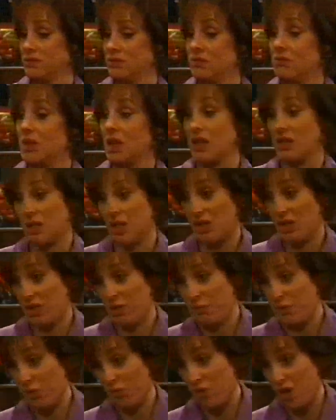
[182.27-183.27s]
But I'll tell you
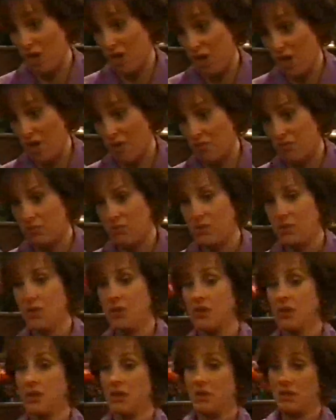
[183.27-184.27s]
something right now.
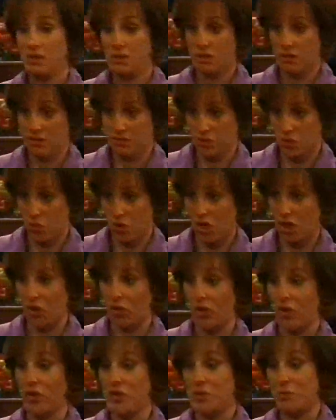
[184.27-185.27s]
Dorian
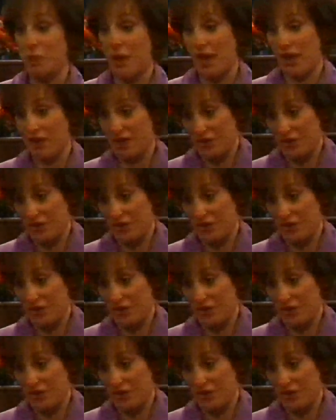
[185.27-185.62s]
Lord goes back